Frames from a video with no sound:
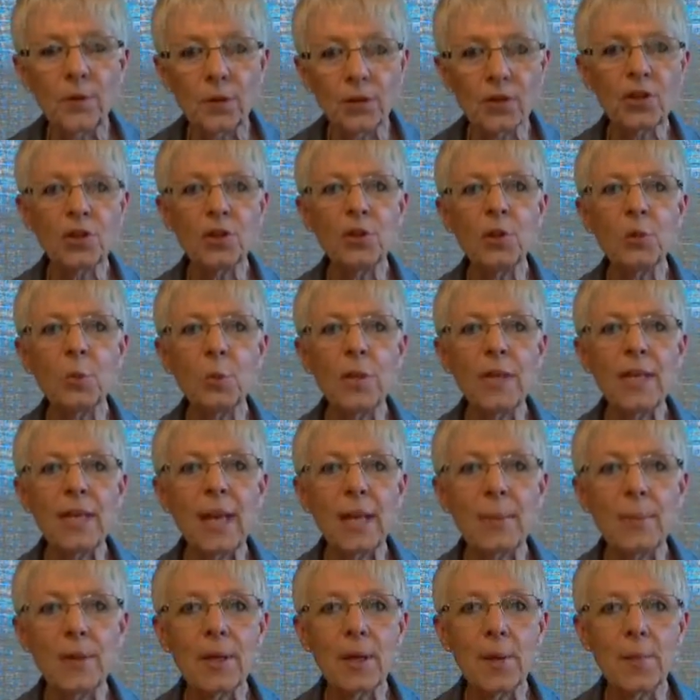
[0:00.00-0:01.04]
So just to
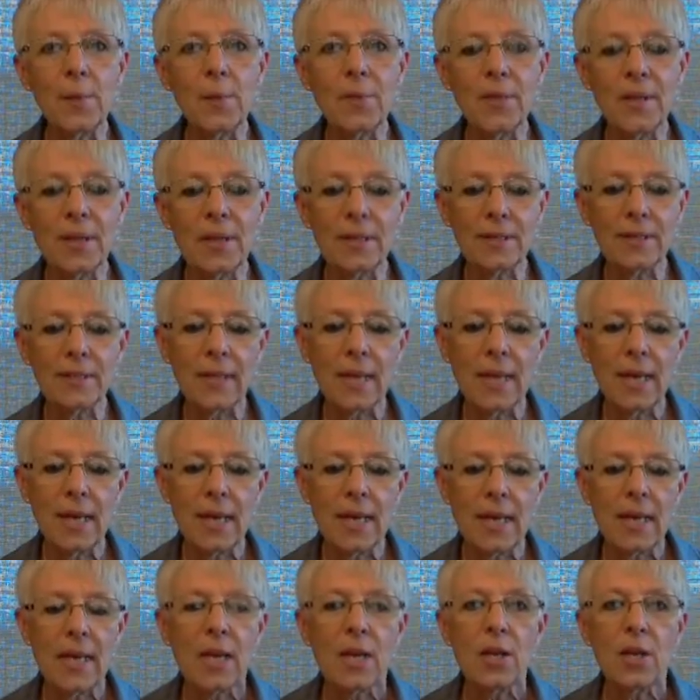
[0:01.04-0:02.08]
recap a couple things,
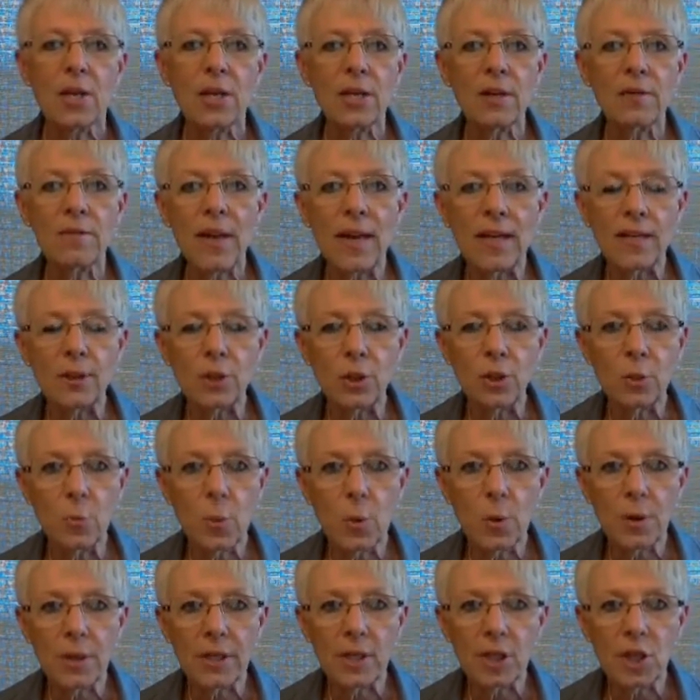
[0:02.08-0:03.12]
you're going to find 2
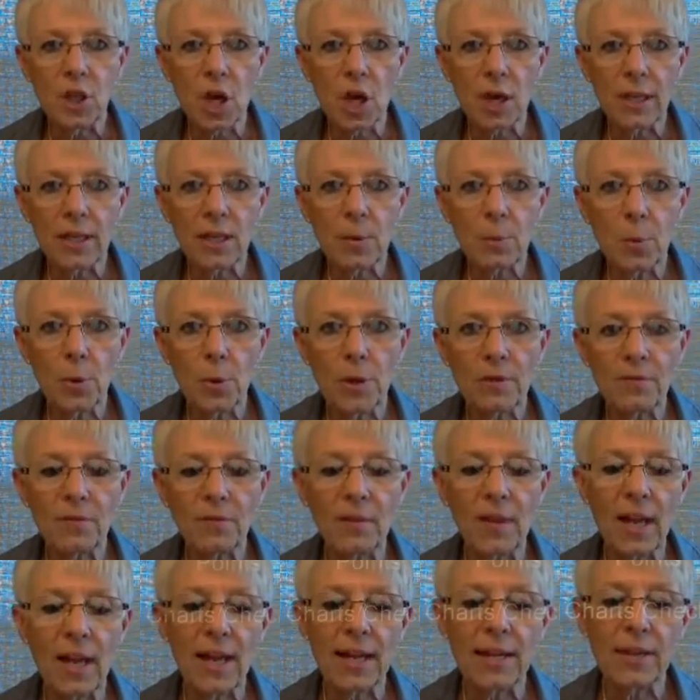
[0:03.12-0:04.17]
mortgage talking point
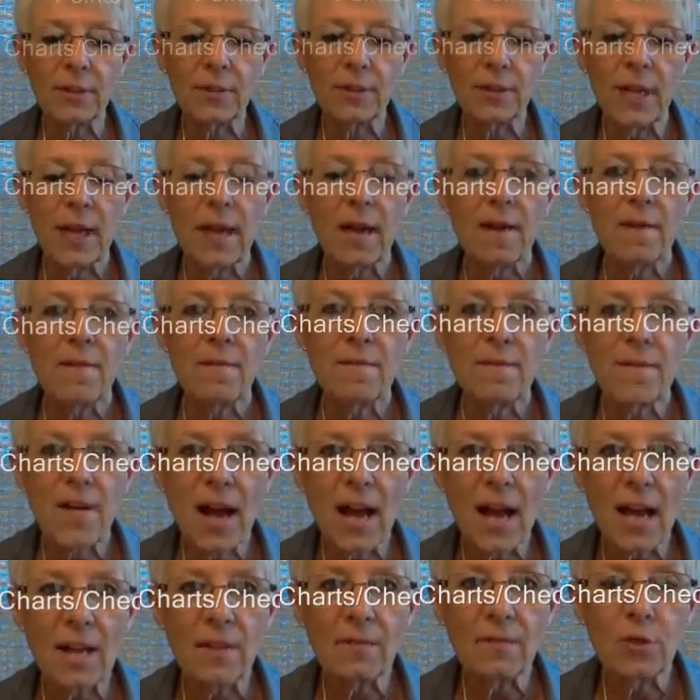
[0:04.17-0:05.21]
flyers,
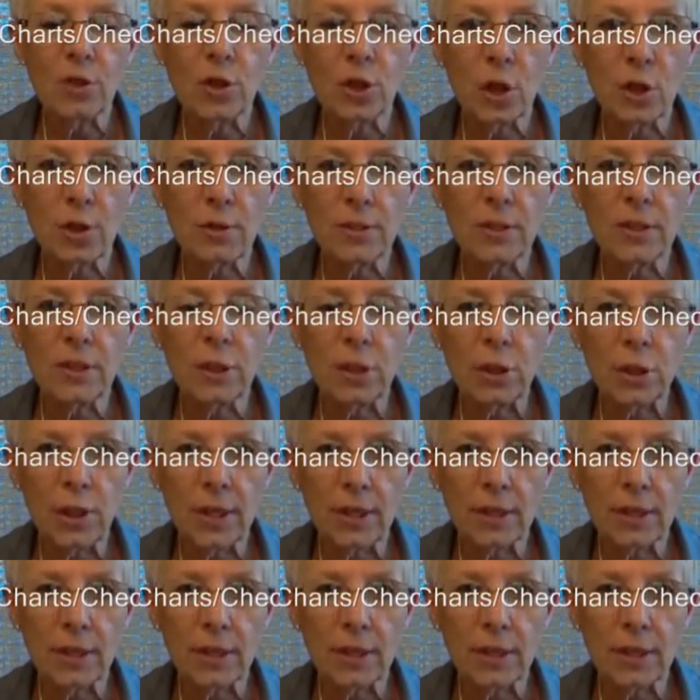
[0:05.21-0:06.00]
5 charts and